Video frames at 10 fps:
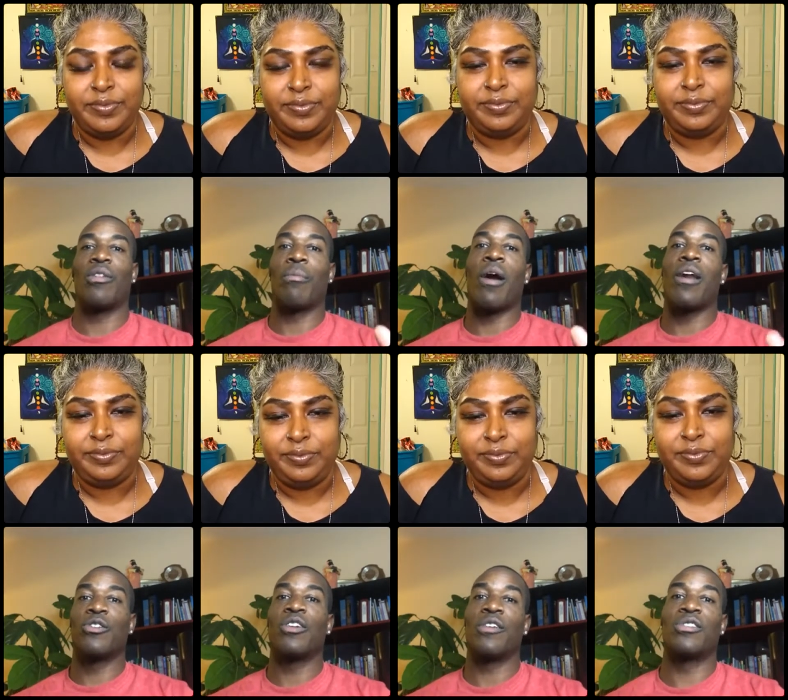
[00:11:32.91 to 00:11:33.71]
Speaker 1: the minor
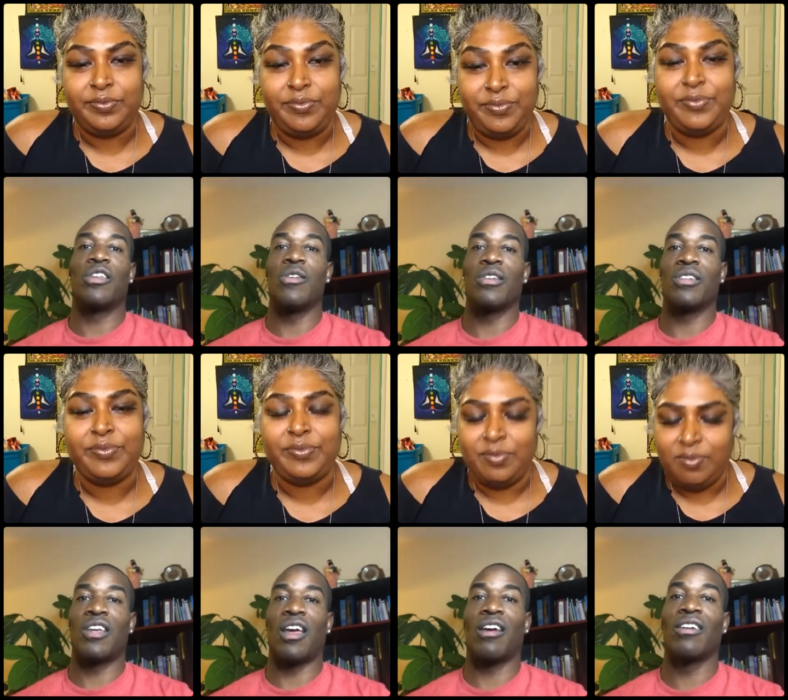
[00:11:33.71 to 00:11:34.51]
shifts that you can
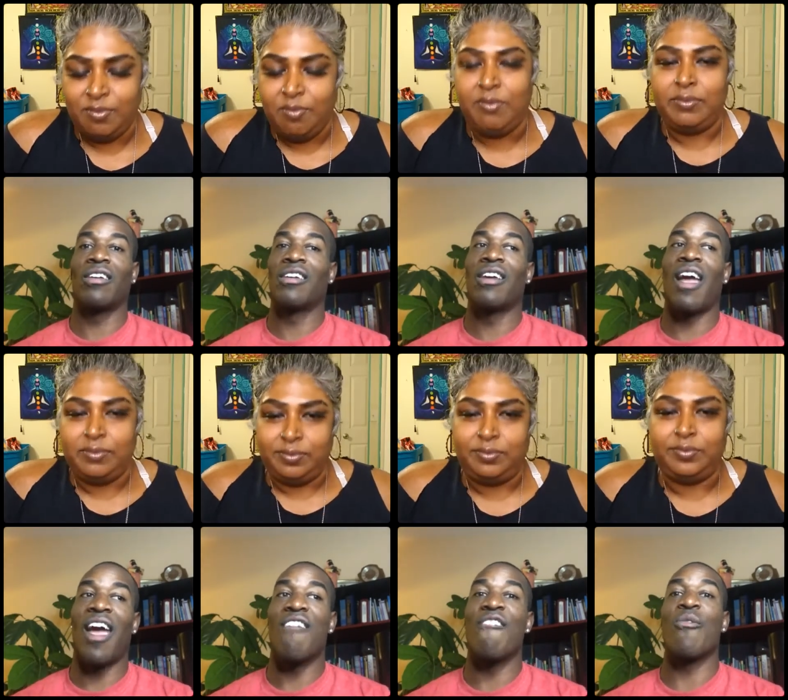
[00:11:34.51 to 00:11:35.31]
take
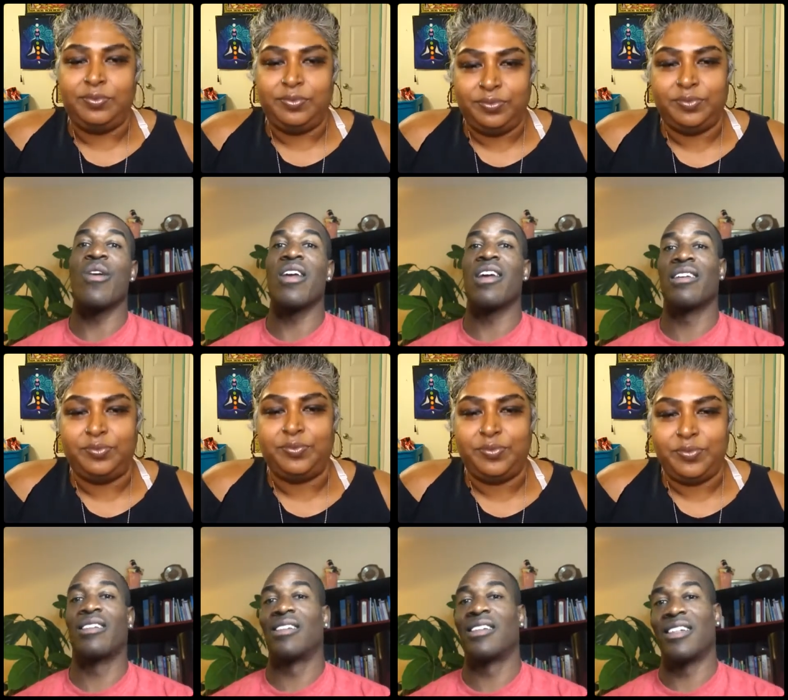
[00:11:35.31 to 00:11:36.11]
every
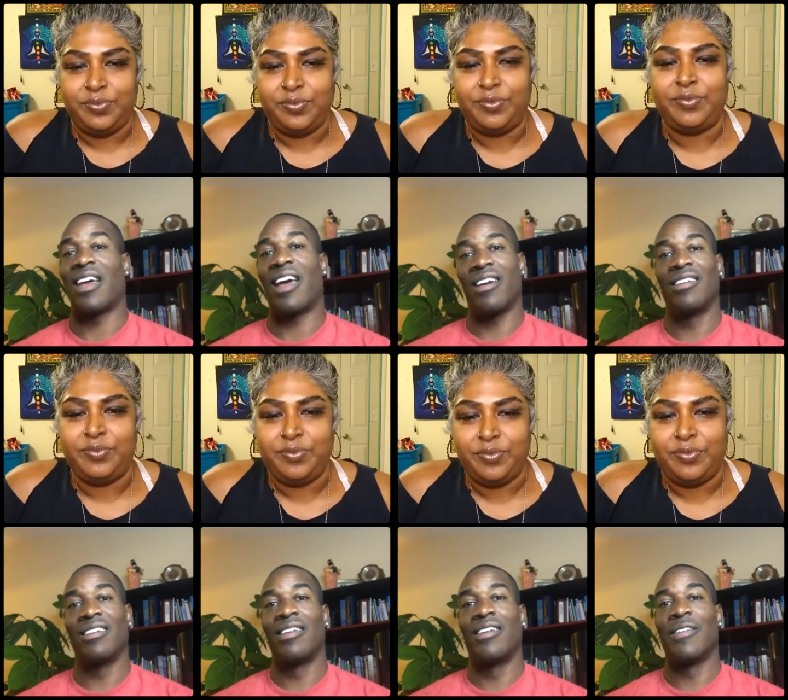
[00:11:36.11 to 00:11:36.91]
day.
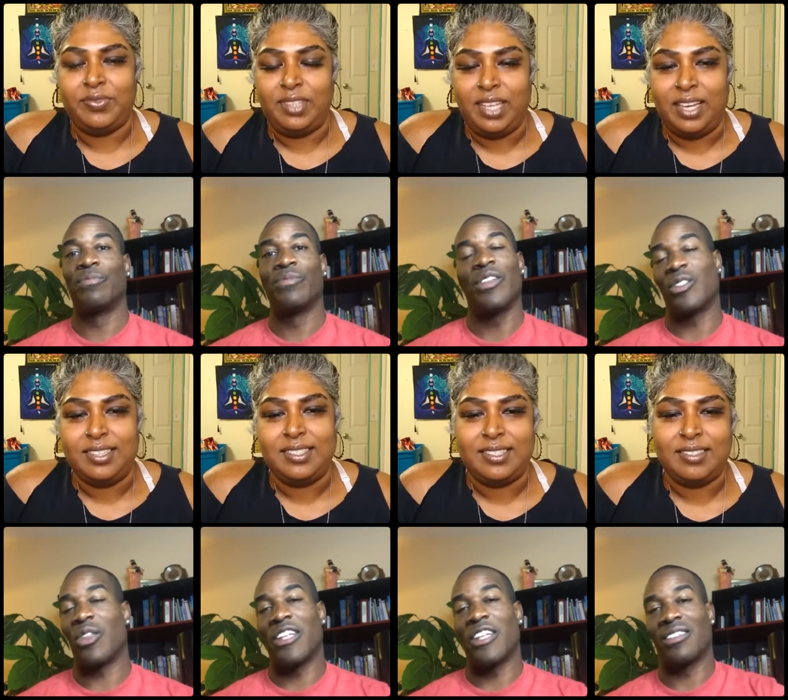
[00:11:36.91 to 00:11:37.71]
Yes. And so
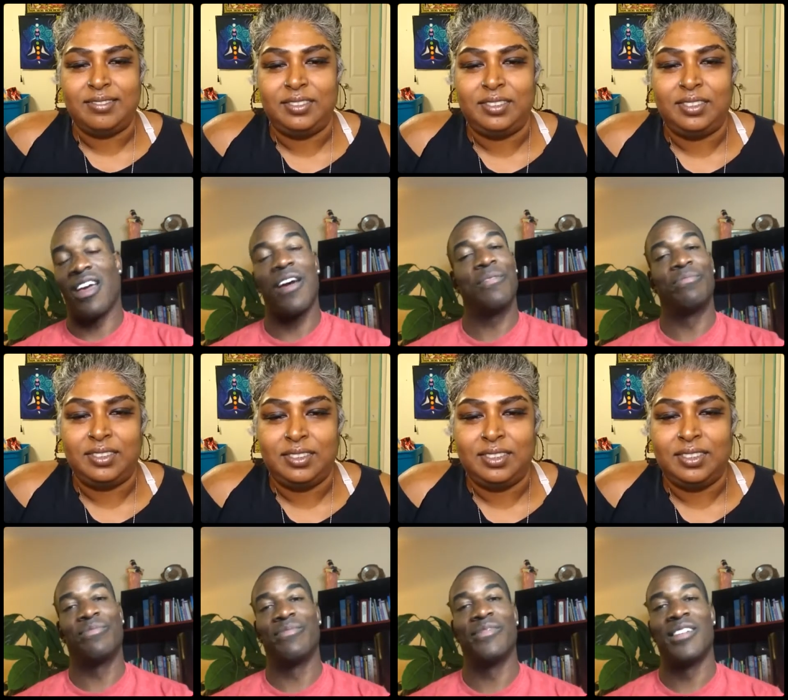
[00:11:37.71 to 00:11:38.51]
that's, yeah.
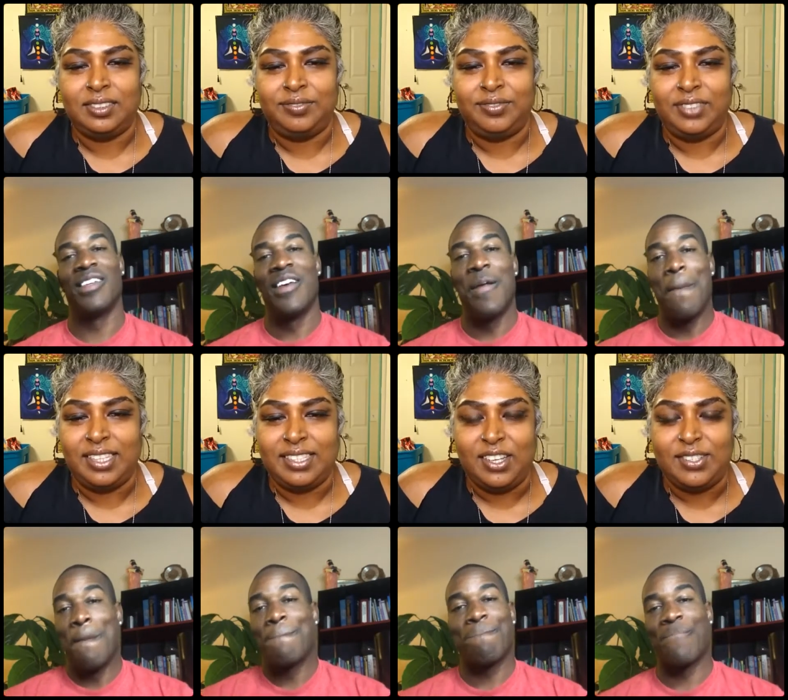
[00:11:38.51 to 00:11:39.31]

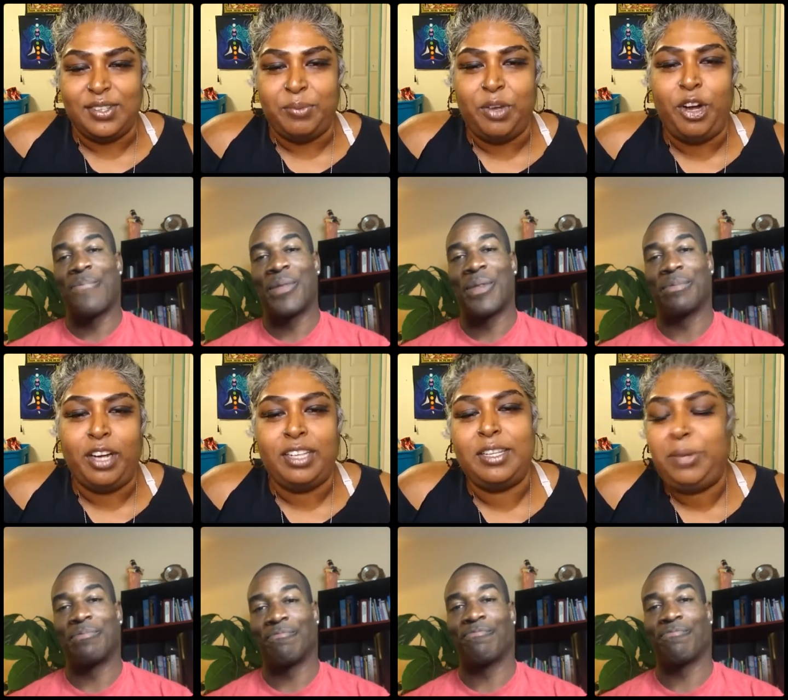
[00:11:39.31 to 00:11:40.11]
Speaker 2: That's awesome. All right,
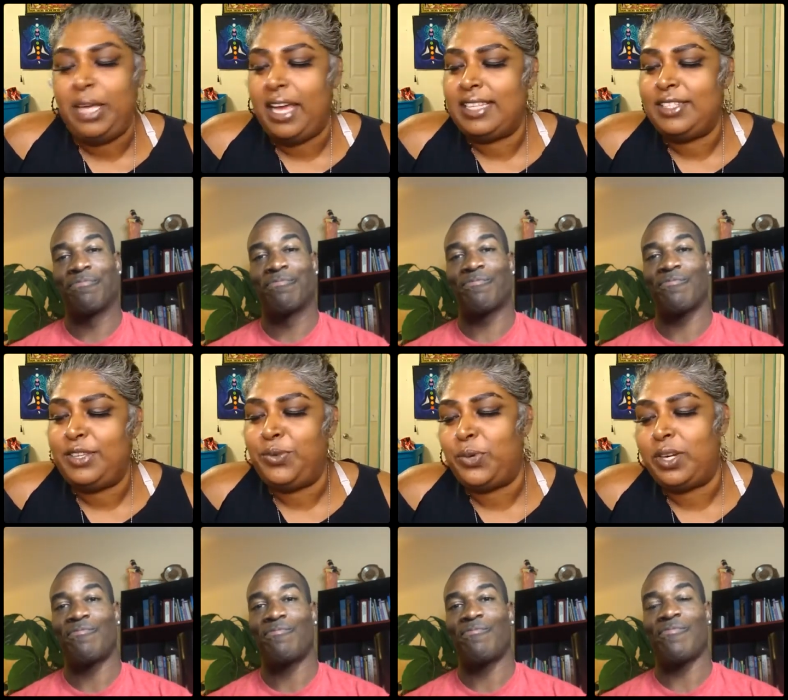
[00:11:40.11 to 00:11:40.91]
let me ask
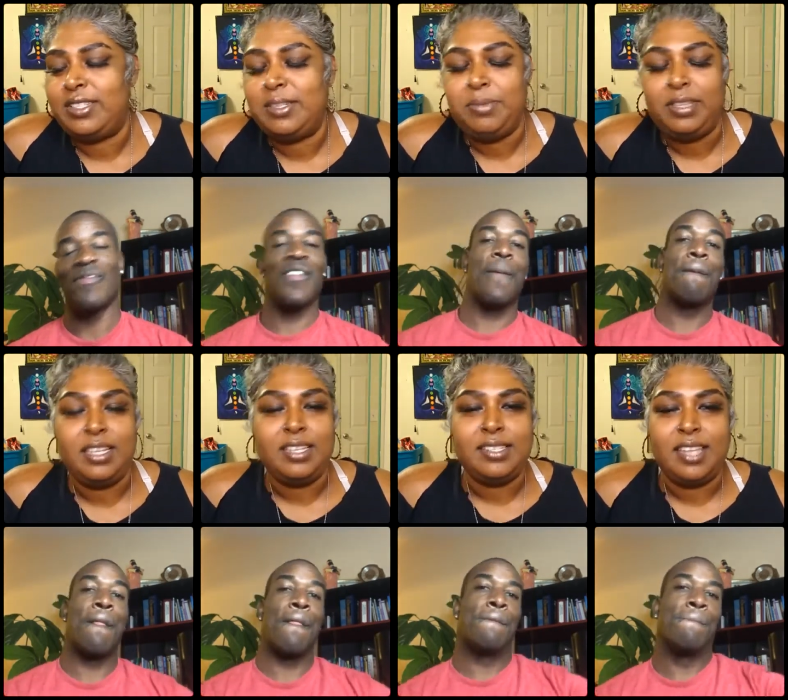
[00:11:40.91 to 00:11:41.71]
you what are some
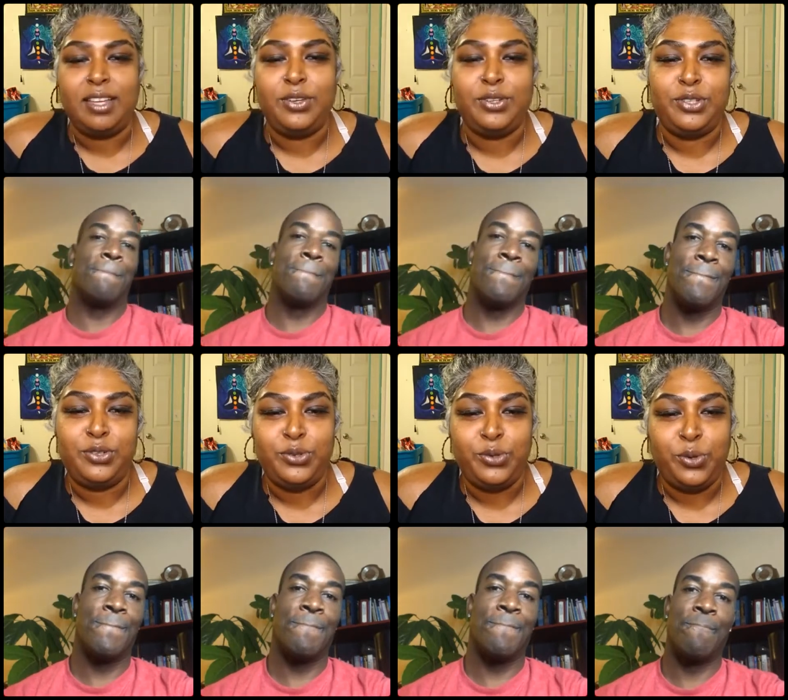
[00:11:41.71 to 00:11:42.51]
things that you
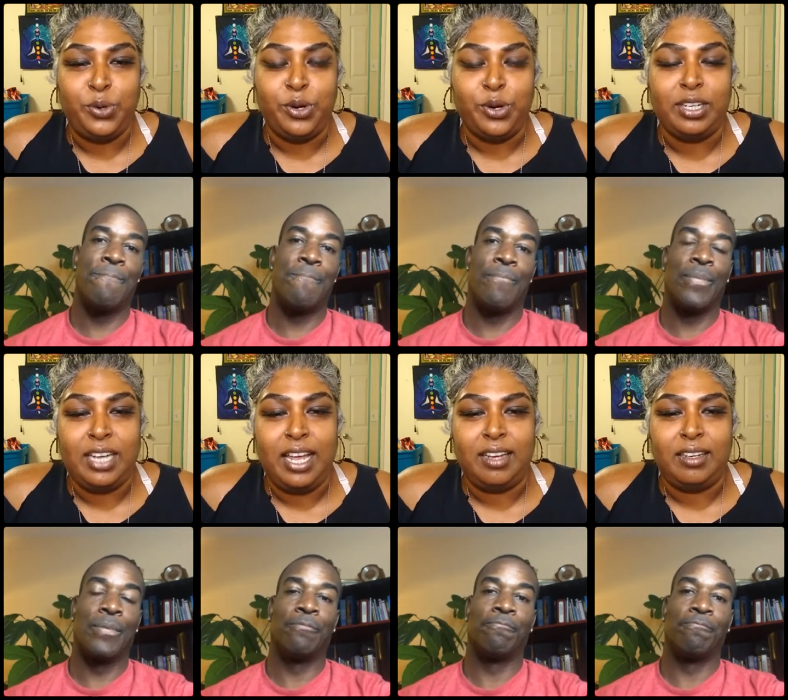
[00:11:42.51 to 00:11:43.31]
do or
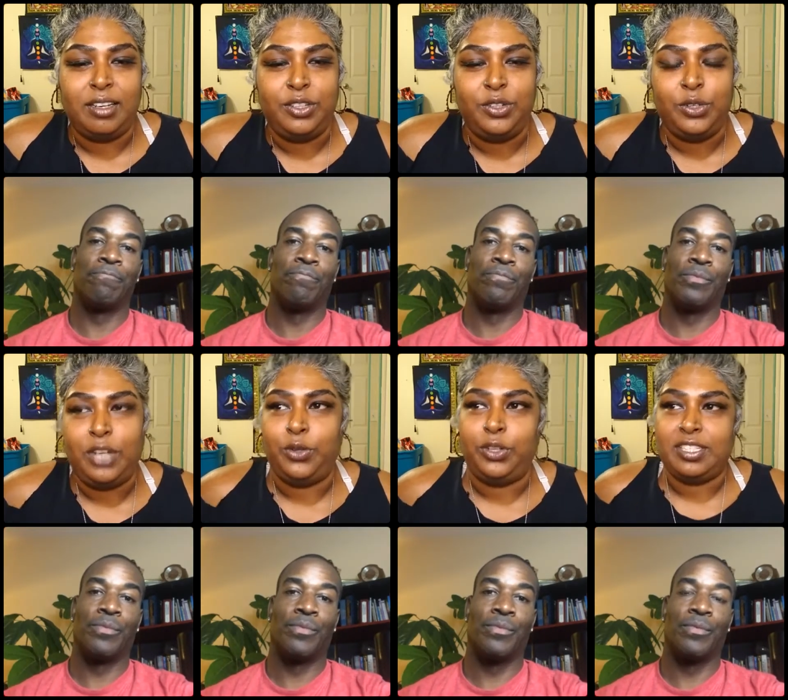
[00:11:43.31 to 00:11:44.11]
that, uh, you know, I
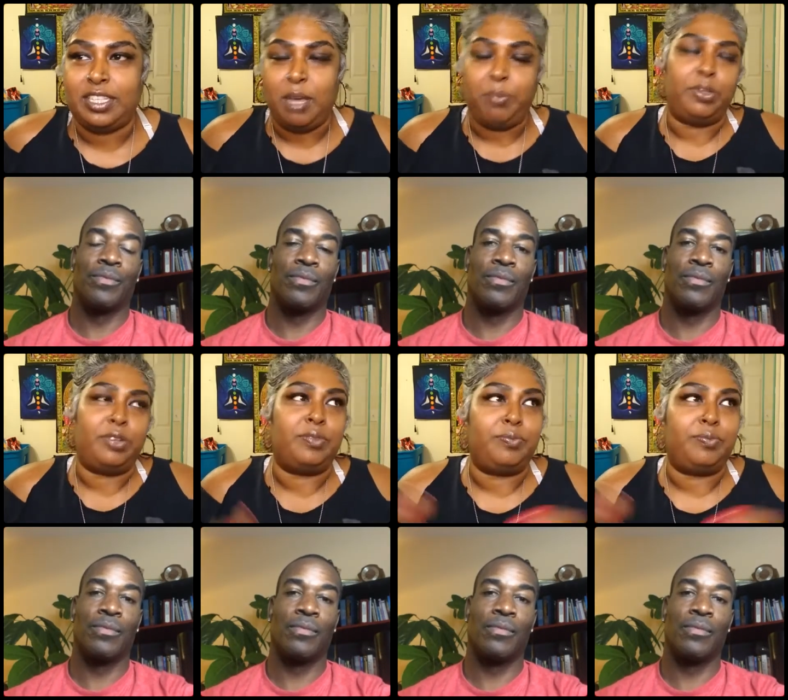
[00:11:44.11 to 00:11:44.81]
know there's a couple of